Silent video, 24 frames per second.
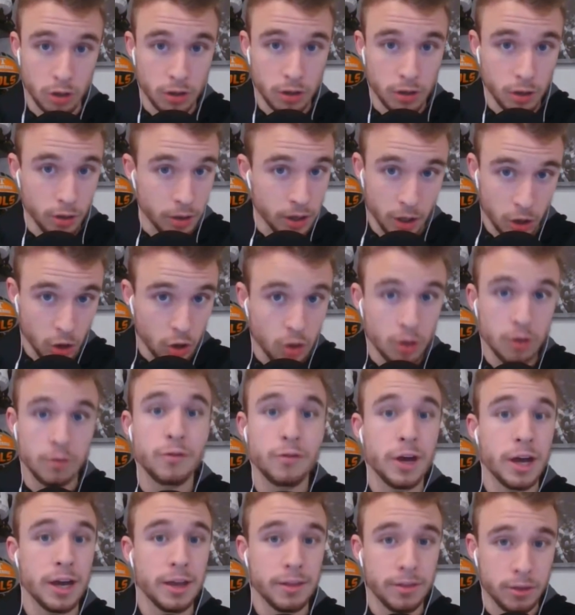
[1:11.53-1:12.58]
They're in good
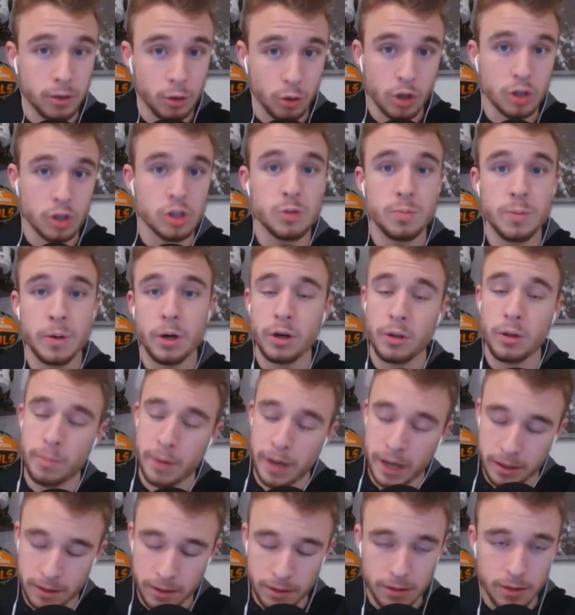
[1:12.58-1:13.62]
faith. They're good spirited
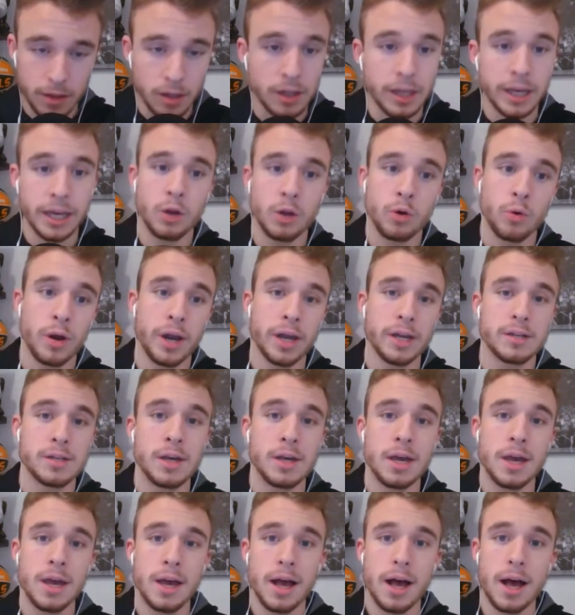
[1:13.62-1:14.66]
by the late, great
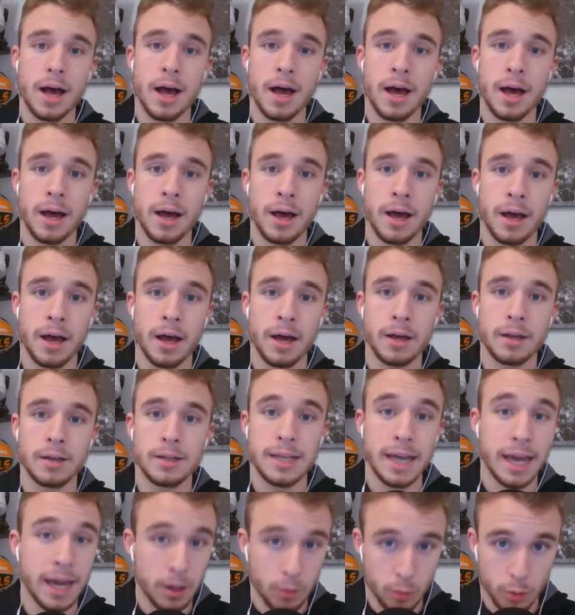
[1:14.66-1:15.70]

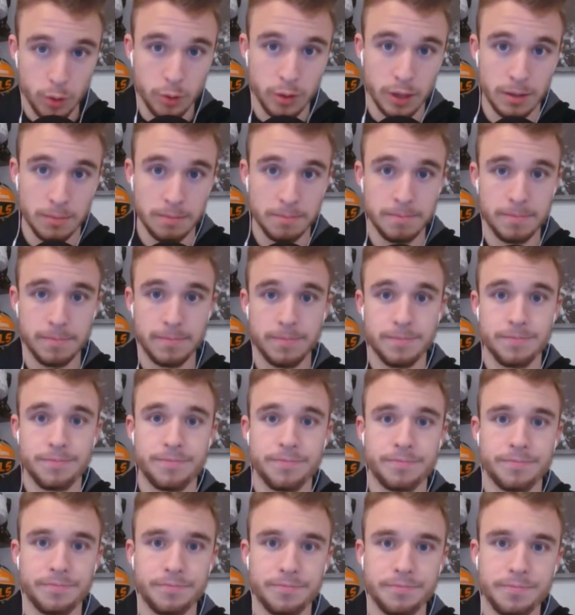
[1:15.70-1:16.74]
Dan Rooney.
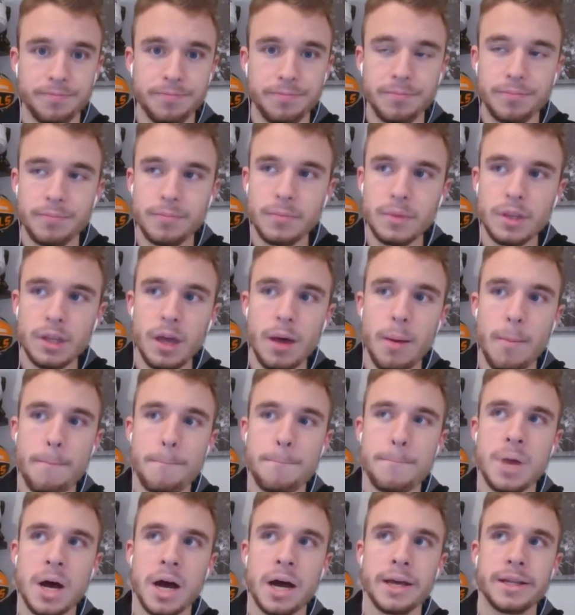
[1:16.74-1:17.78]

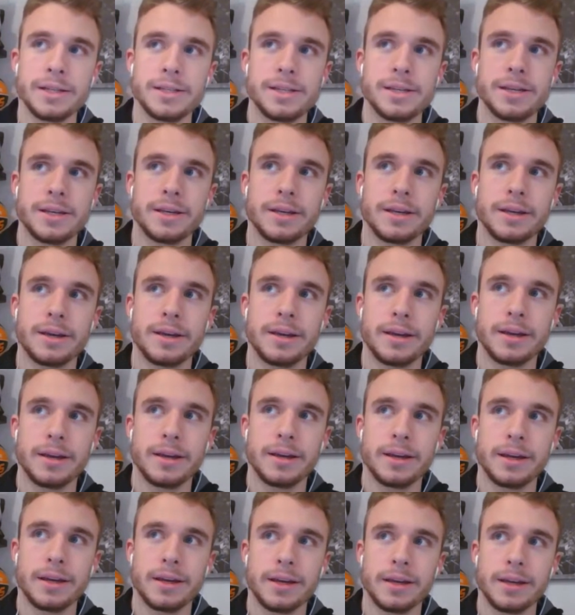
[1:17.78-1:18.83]
But
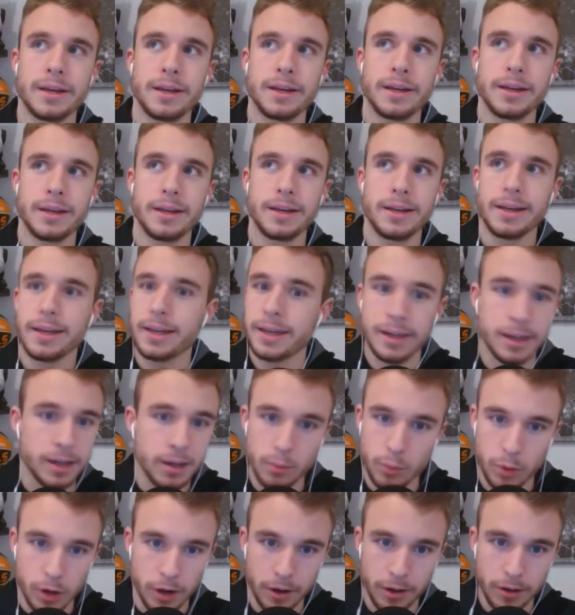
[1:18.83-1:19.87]
it
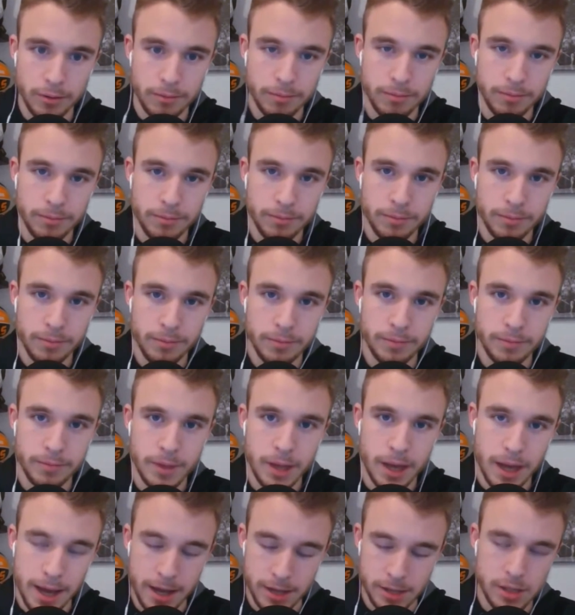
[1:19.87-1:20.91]
doesn't work.
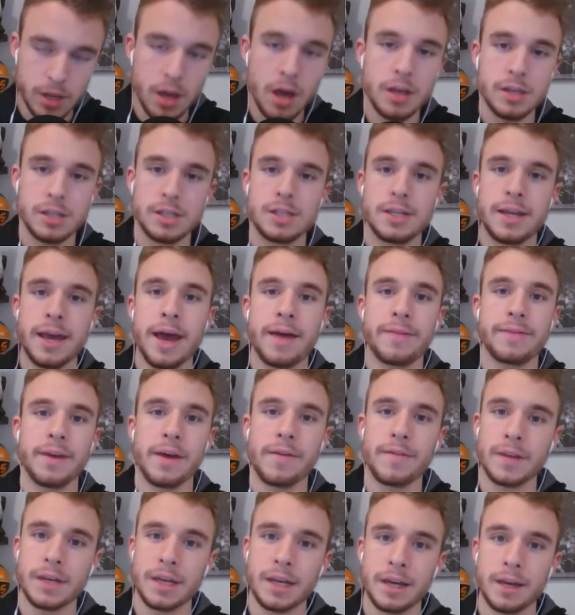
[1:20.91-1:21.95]
I saw a stat
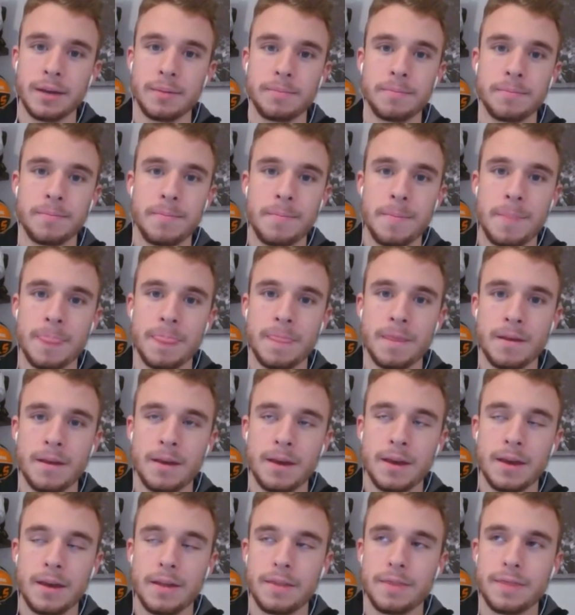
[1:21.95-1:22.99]
the other day
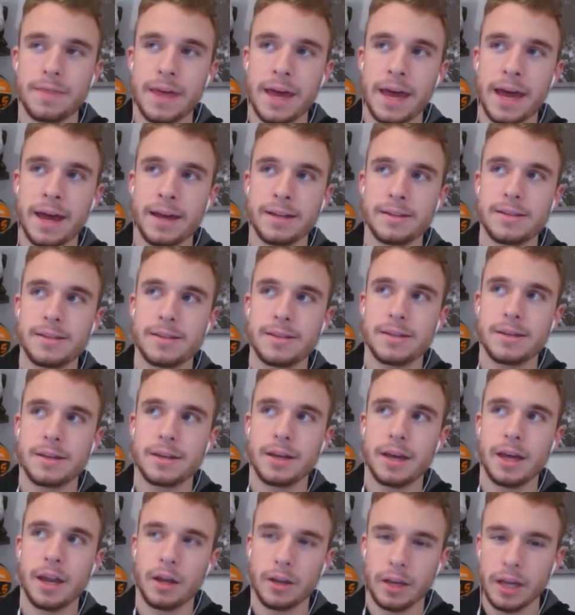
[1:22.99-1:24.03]
that,
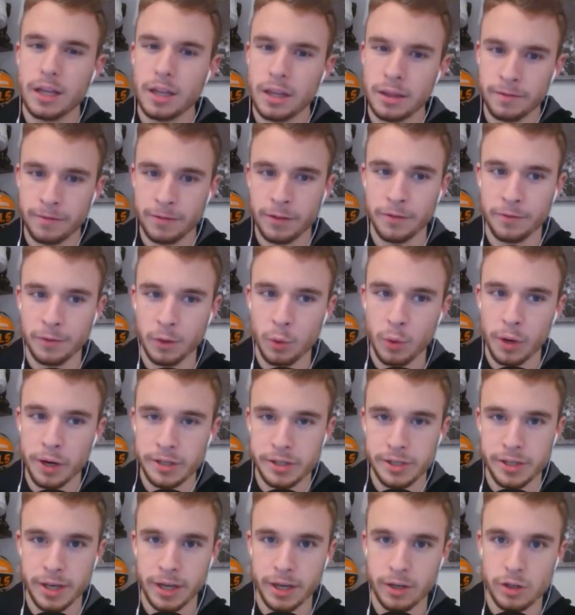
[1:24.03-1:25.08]
and I'll get into the
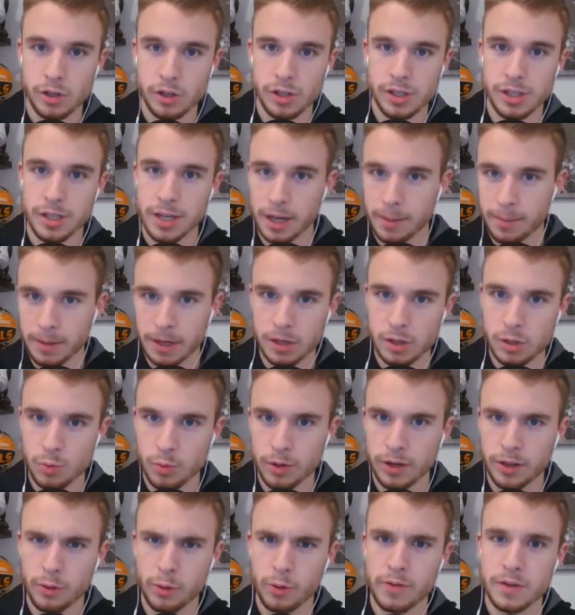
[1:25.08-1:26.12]
Flores thing in just a second, but I just
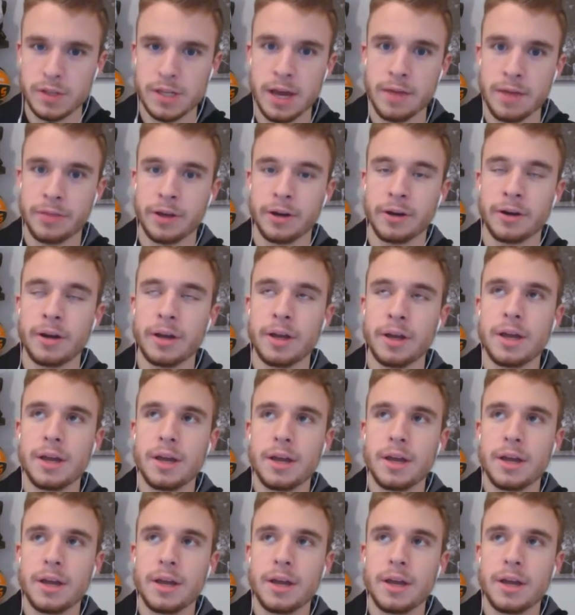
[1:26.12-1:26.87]
want to throw this out there.